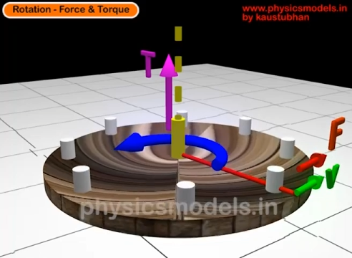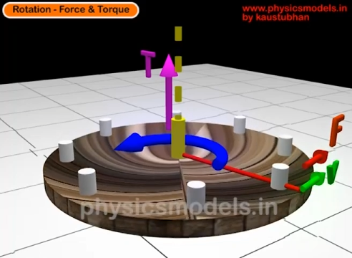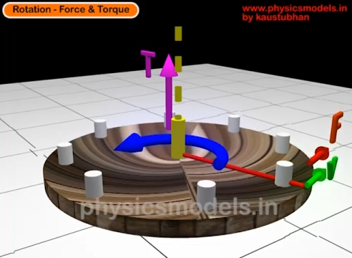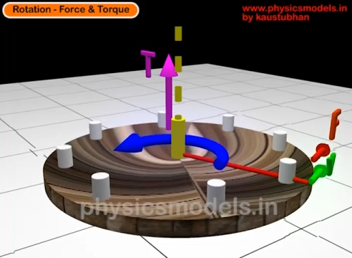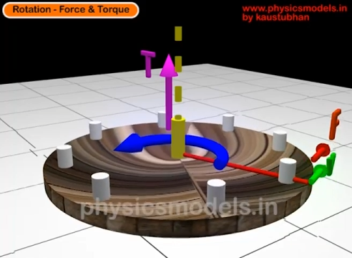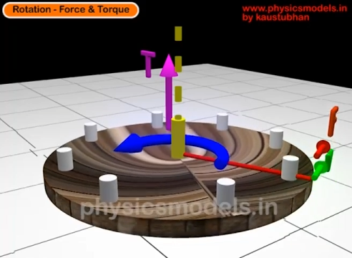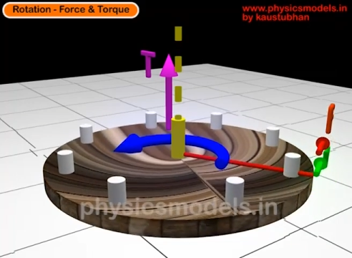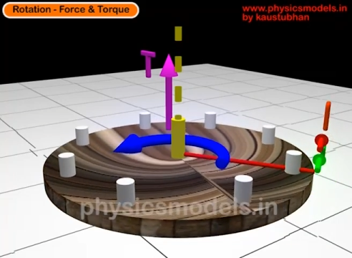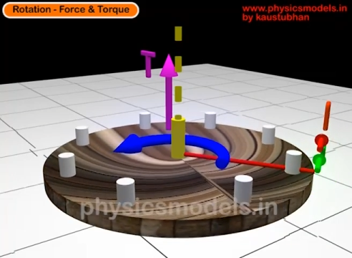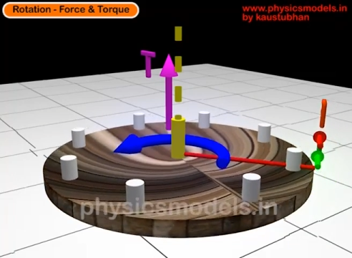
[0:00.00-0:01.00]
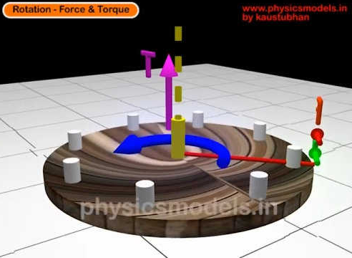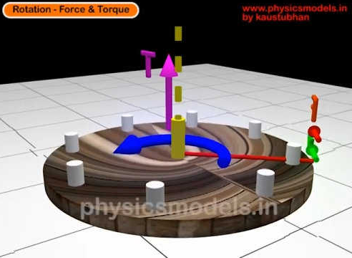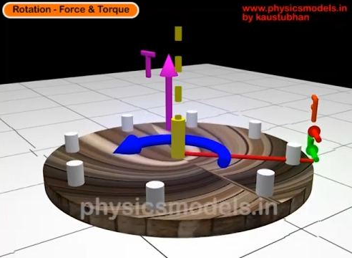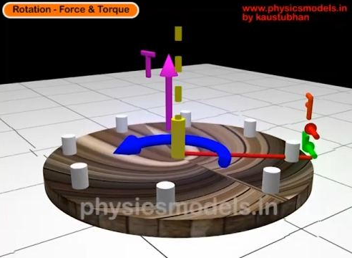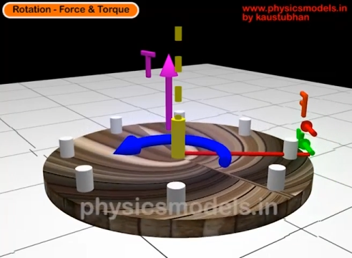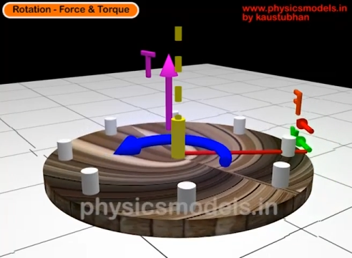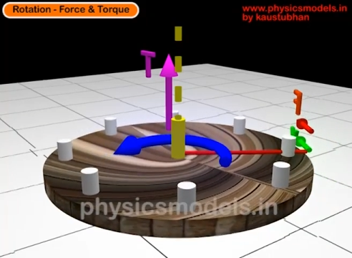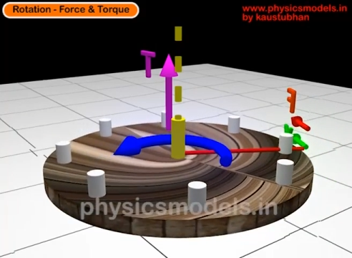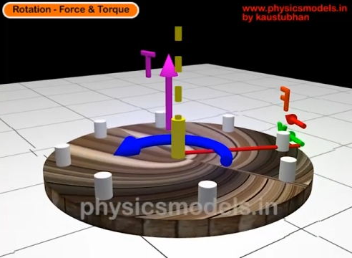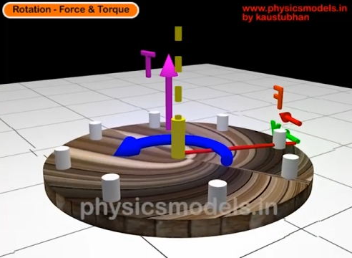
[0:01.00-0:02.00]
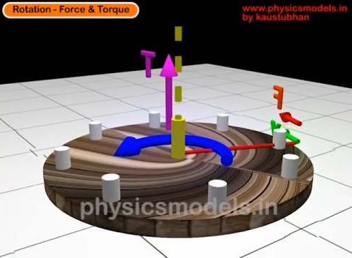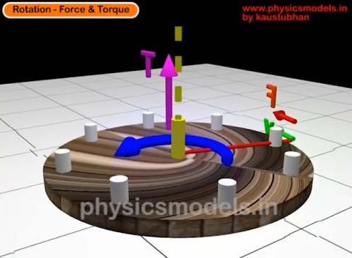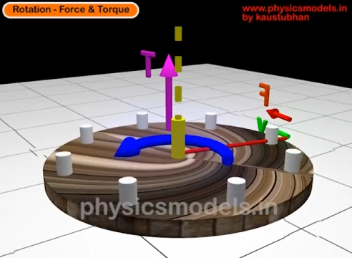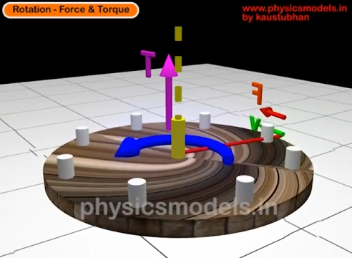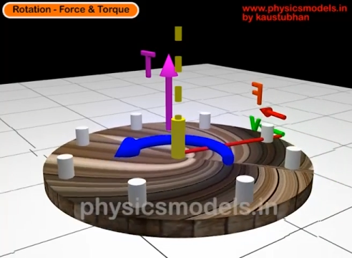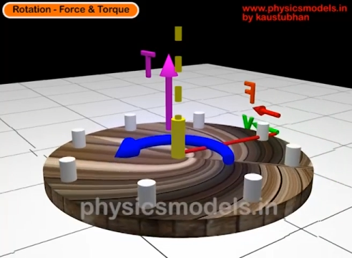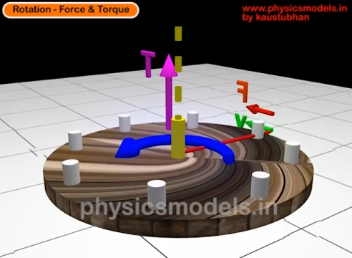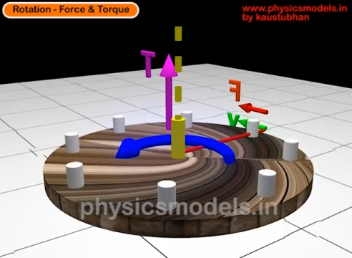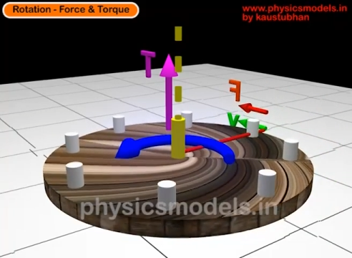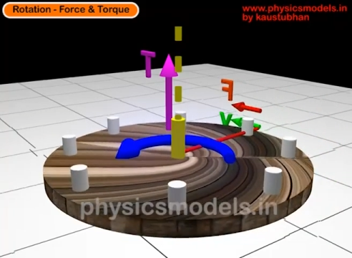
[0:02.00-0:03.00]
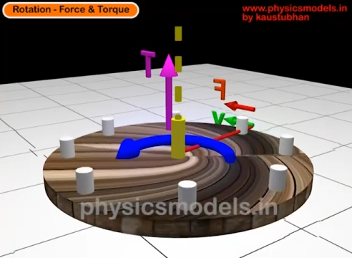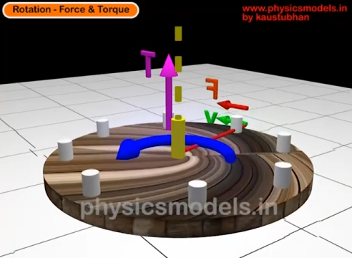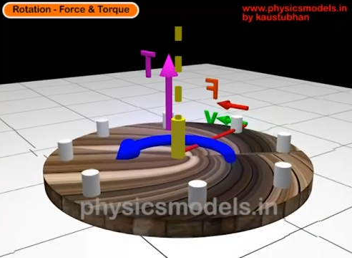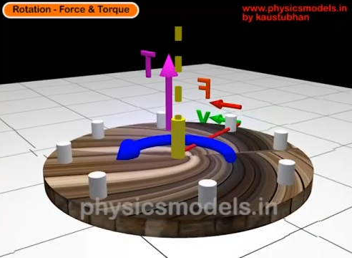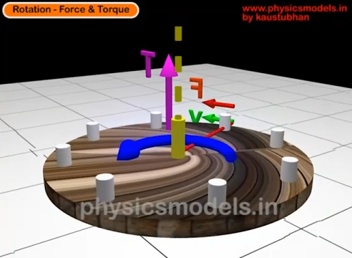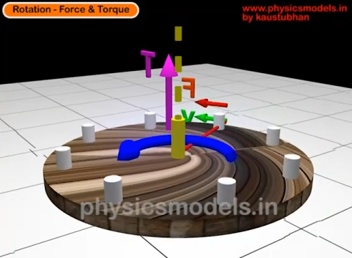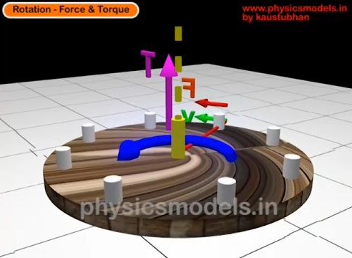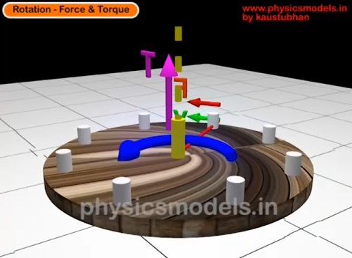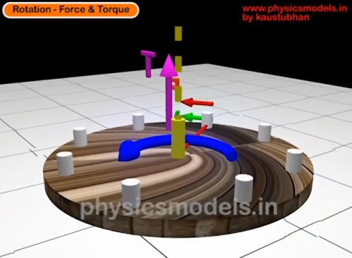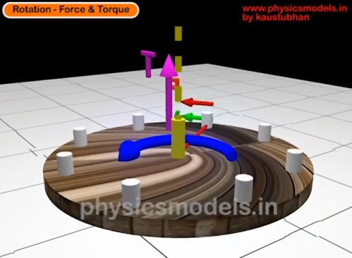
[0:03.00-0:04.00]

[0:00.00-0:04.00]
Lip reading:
Nobody's mouth can be seen.